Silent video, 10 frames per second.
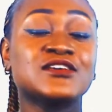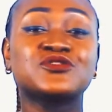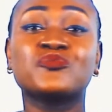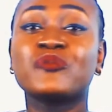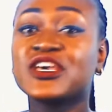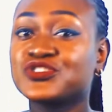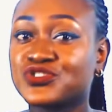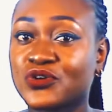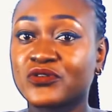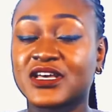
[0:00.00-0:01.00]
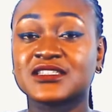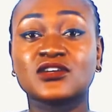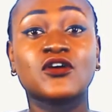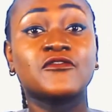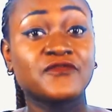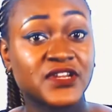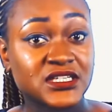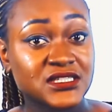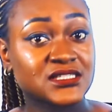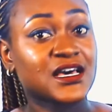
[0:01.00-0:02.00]
to make sure that
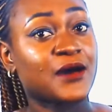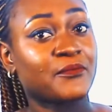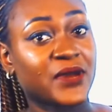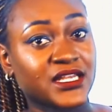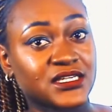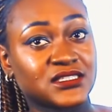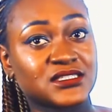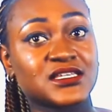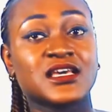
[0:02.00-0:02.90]
conflicts are managed.